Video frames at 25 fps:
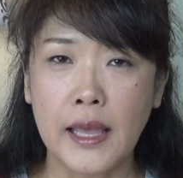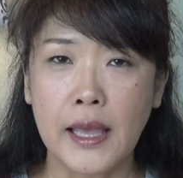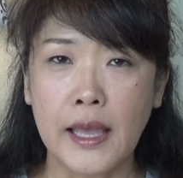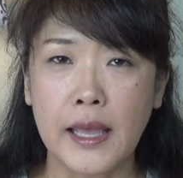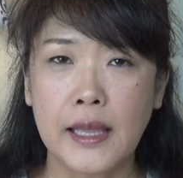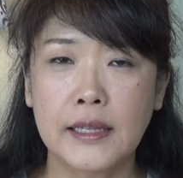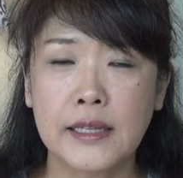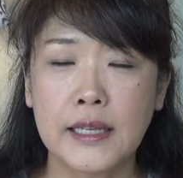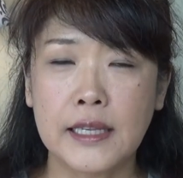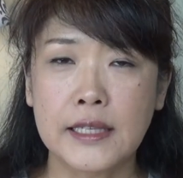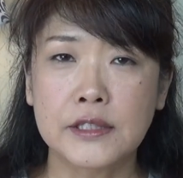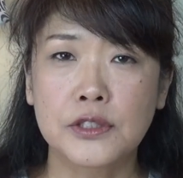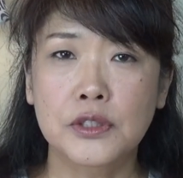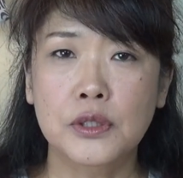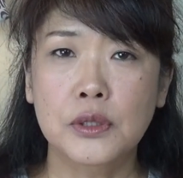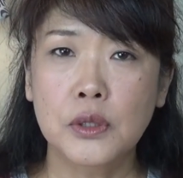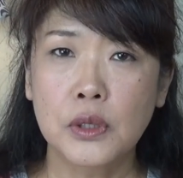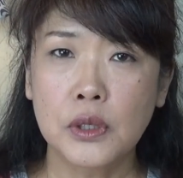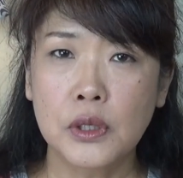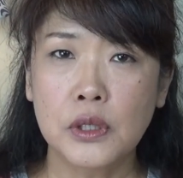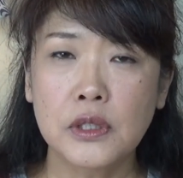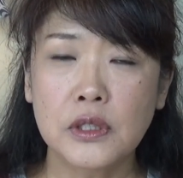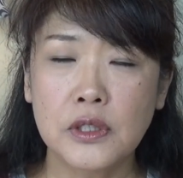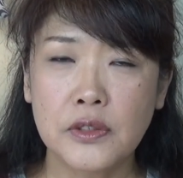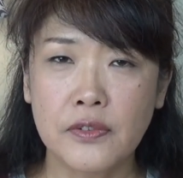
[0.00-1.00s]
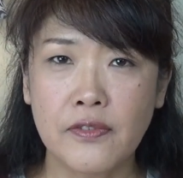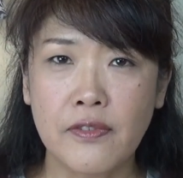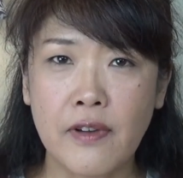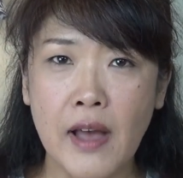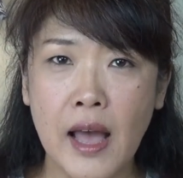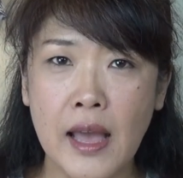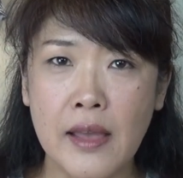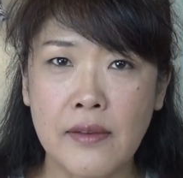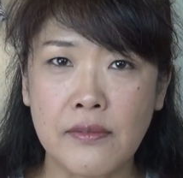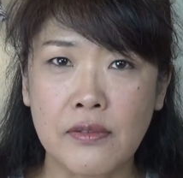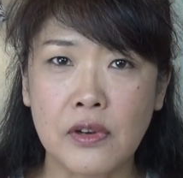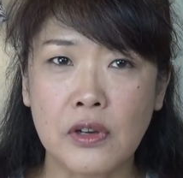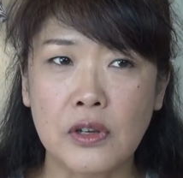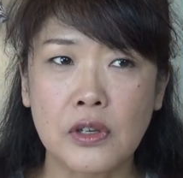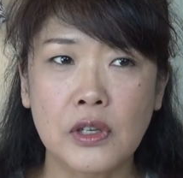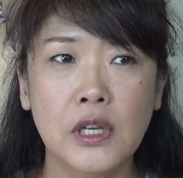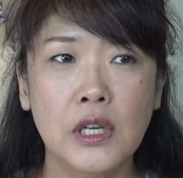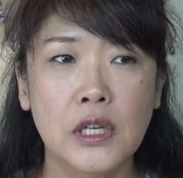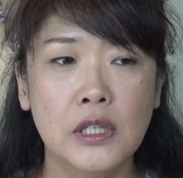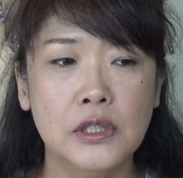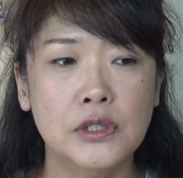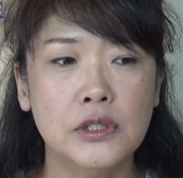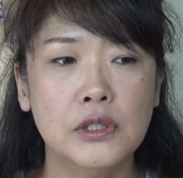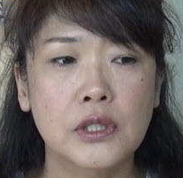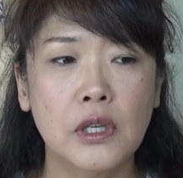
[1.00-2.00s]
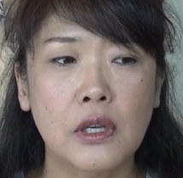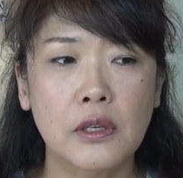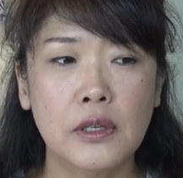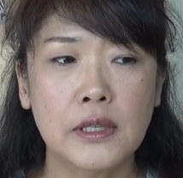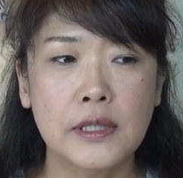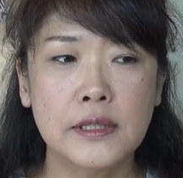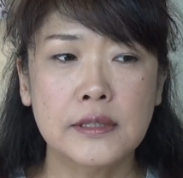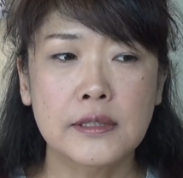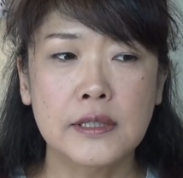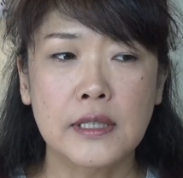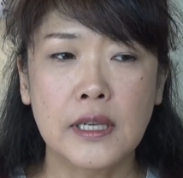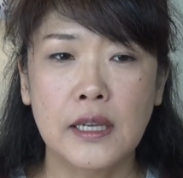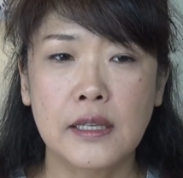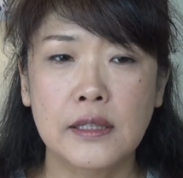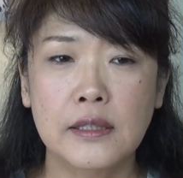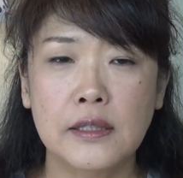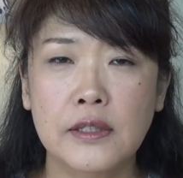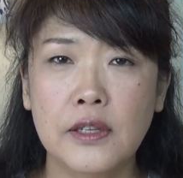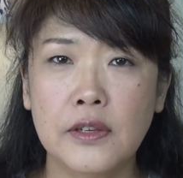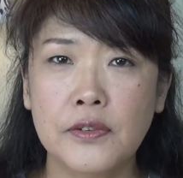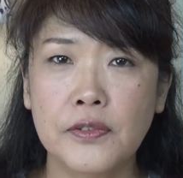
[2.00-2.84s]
and it's cooked fiber, so it's a